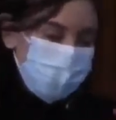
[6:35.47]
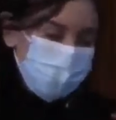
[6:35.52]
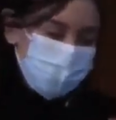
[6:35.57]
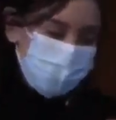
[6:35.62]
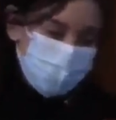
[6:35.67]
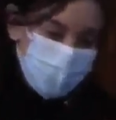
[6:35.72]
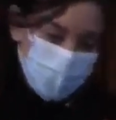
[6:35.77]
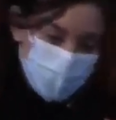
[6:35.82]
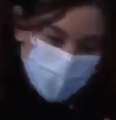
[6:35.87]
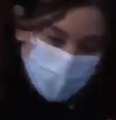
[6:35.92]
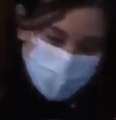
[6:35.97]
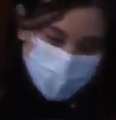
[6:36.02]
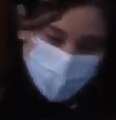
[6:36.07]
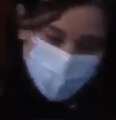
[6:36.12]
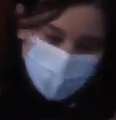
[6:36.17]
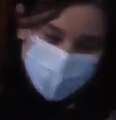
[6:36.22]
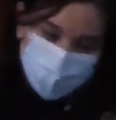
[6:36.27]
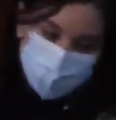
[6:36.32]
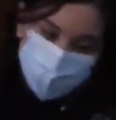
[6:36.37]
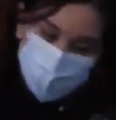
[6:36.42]
My
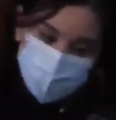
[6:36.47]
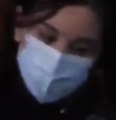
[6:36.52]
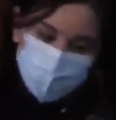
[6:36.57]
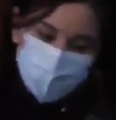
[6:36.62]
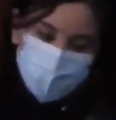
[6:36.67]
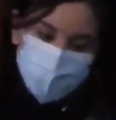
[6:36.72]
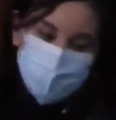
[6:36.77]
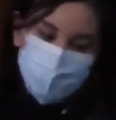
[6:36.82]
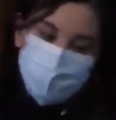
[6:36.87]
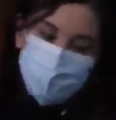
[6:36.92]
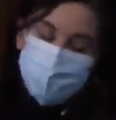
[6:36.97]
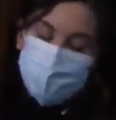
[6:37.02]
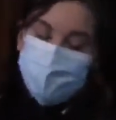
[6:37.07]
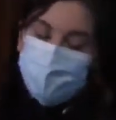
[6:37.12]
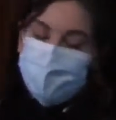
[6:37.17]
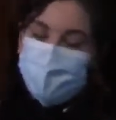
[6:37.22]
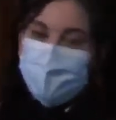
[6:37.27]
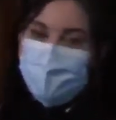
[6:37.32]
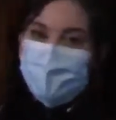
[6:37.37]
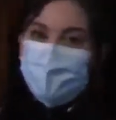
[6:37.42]
name is
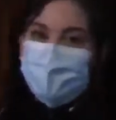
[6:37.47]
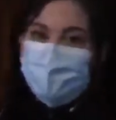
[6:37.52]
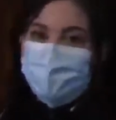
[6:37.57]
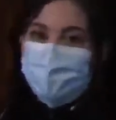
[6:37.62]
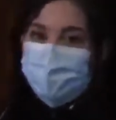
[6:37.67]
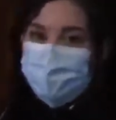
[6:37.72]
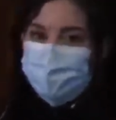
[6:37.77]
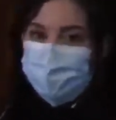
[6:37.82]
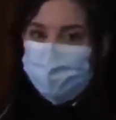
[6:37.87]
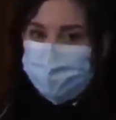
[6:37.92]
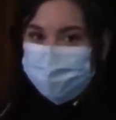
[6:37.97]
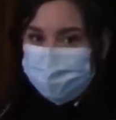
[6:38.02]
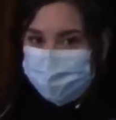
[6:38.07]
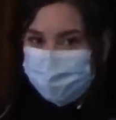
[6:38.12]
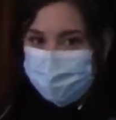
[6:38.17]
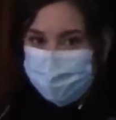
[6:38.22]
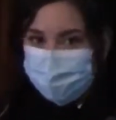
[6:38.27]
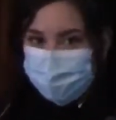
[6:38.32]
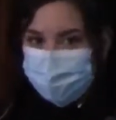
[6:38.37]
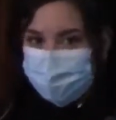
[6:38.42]

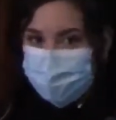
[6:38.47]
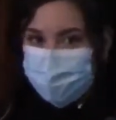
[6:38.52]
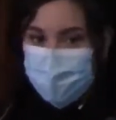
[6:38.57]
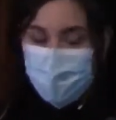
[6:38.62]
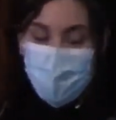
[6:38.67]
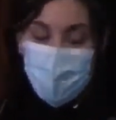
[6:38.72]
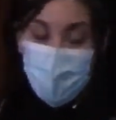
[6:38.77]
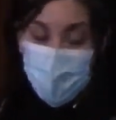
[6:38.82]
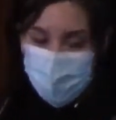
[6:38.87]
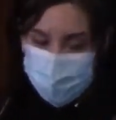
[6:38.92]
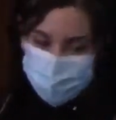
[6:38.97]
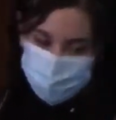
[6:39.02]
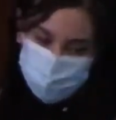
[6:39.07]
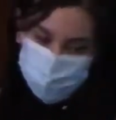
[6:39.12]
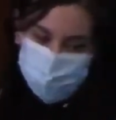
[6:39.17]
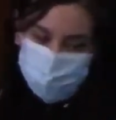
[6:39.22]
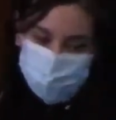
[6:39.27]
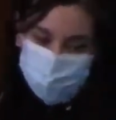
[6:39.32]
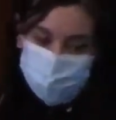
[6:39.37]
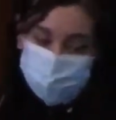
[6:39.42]
Super
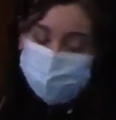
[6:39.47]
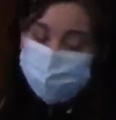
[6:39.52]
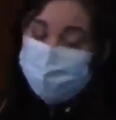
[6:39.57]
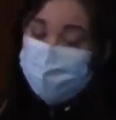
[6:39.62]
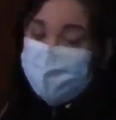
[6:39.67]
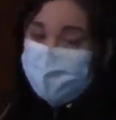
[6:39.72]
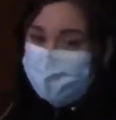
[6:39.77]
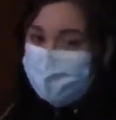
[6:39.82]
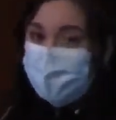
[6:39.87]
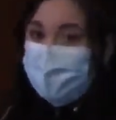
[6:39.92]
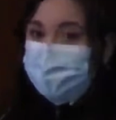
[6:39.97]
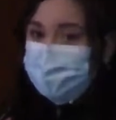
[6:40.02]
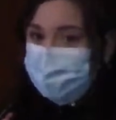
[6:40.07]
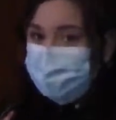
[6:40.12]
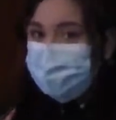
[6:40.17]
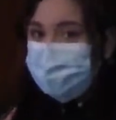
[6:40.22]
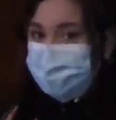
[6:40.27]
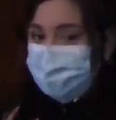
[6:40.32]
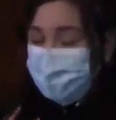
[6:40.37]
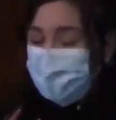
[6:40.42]
Awesome. Yep,
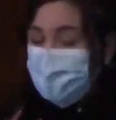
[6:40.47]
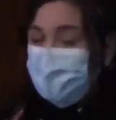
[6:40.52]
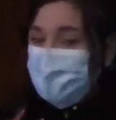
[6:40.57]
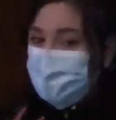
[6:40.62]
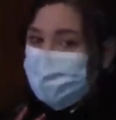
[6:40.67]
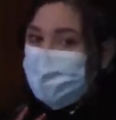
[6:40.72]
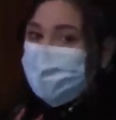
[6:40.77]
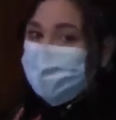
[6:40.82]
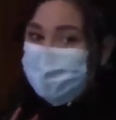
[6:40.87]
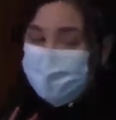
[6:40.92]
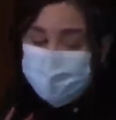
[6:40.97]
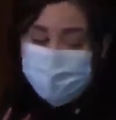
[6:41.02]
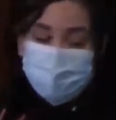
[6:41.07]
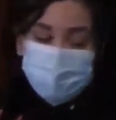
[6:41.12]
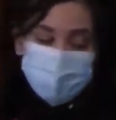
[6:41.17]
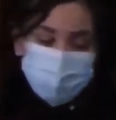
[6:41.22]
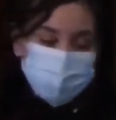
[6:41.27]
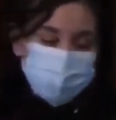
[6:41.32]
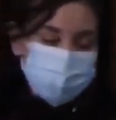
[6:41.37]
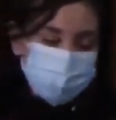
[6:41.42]
that's my real
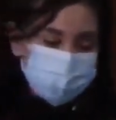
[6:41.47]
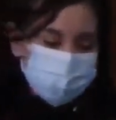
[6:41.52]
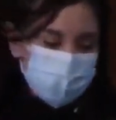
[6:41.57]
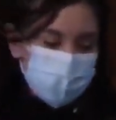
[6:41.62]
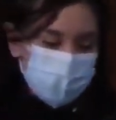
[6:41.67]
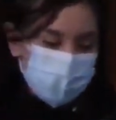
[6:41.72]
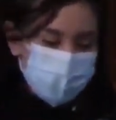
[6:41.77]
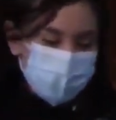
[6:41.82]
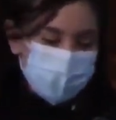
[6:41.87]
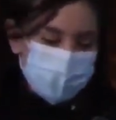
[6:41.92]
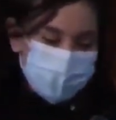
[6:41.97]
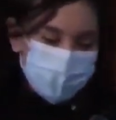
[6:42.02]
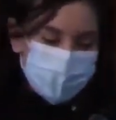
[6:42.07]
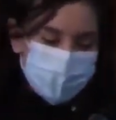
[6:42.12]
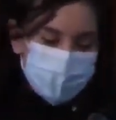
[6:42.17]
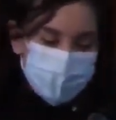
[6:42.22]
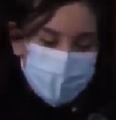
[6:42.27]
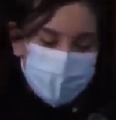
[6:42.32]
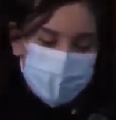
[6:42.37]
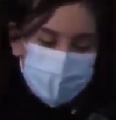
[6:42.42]
name.
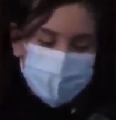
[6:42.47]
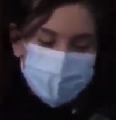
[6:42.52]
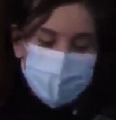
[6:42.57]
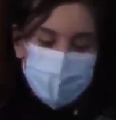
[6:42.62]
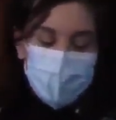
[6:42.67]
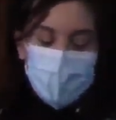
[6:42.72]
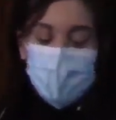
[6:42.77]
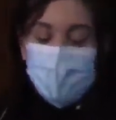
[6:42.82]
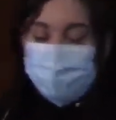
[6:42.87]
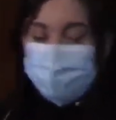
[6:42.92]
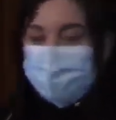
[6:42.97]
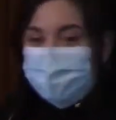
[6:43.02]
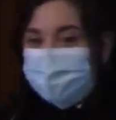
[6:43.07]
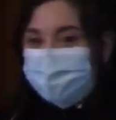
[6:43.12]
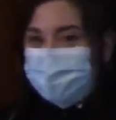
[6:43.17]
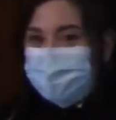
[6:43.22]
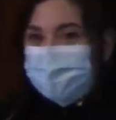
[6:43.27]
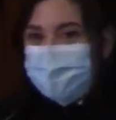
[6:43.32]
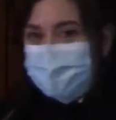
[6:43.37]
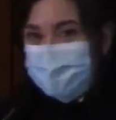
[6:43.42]
I'll be
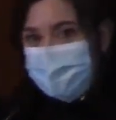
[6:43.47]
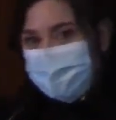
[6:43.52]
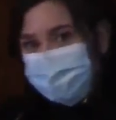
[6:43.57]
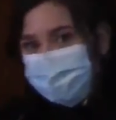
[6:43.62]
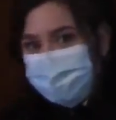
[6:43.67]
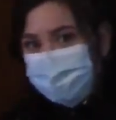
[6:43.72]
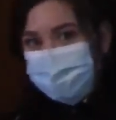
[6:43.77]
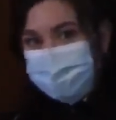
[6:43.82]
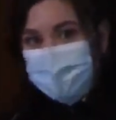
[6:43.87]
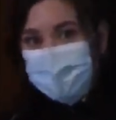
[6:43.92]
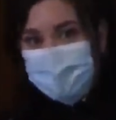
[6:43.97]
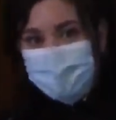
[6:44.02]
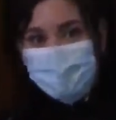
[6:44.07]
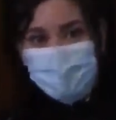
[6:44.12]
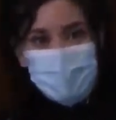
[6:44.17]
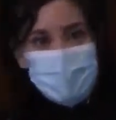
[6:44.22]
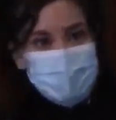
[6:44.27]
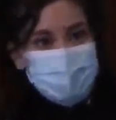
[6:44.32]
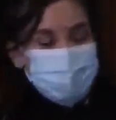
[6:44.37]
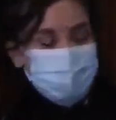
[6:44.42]
filling in for Miss
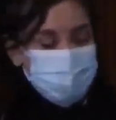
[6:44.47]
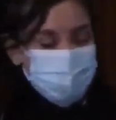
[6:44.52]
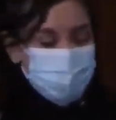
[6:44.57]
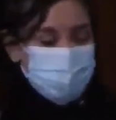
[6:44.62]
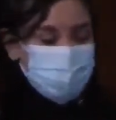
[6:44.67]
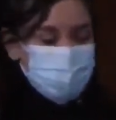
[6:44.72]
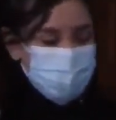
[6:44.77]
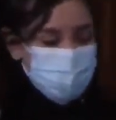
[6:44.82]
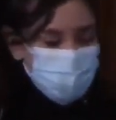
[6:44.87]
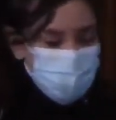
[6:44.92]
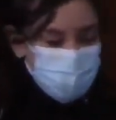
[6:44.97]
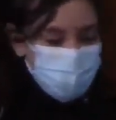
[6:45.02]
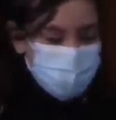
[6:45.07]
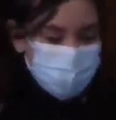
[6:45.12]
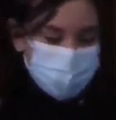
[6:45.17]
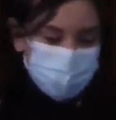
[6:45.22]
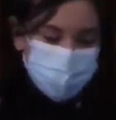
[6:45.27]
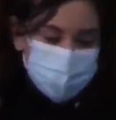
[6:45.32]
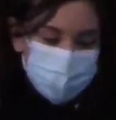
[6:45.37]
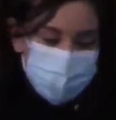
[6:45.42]
Natalie
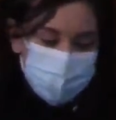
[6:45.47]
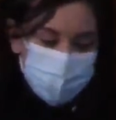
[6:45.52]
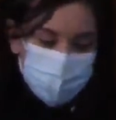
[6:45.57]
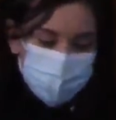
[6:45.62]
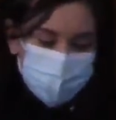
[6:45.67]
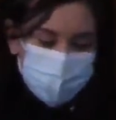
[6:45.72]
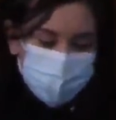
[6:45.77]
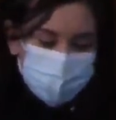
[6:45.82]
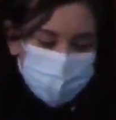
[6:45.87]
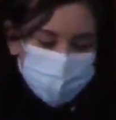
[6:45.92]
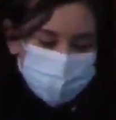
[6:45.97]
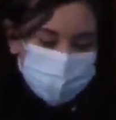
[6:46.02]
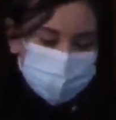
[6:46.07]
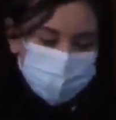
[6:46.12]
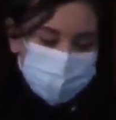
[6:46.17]
today. So,